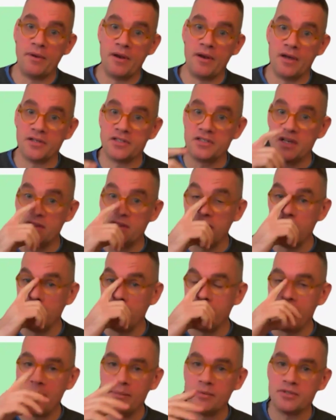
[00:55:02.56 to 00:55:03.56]
webinar so that you'll
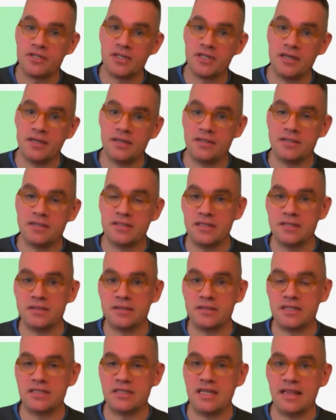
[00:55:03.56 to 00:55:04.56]
be able
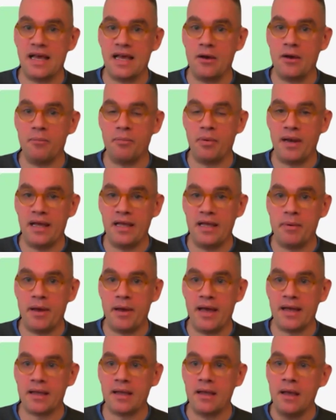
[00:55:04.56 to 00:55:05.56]
to see that on
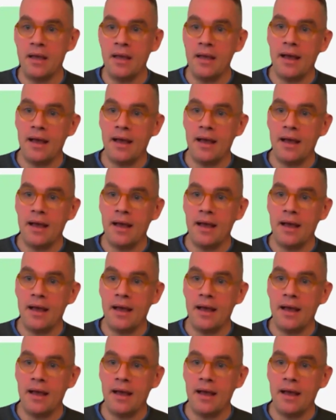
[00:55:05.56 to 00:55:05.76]
playback.